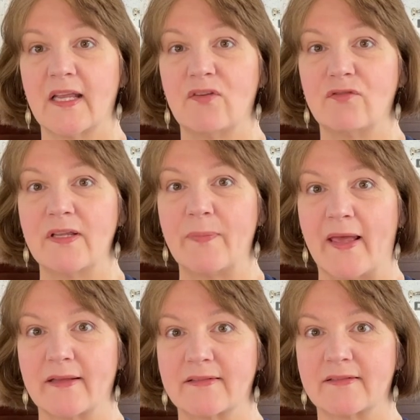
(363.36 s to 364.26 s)
in
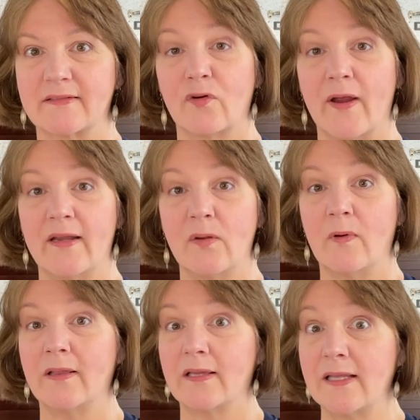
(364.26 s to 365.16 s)
rebates for
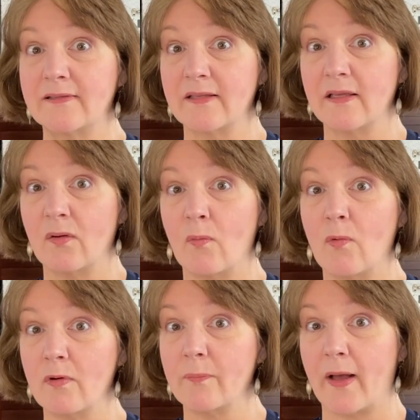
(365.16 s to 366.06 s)
anyone leasing
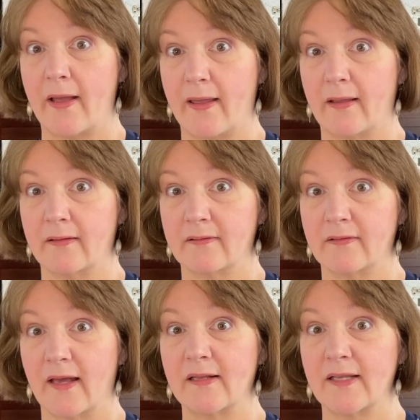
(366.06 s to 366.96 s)
or buying
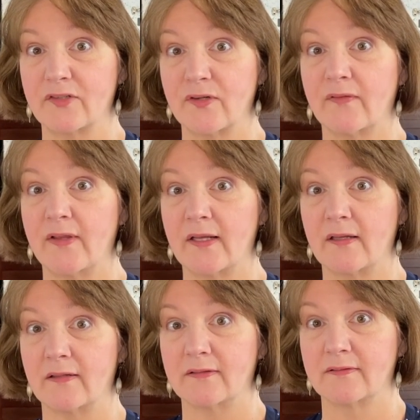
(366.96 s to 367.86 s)
an electric vehicle.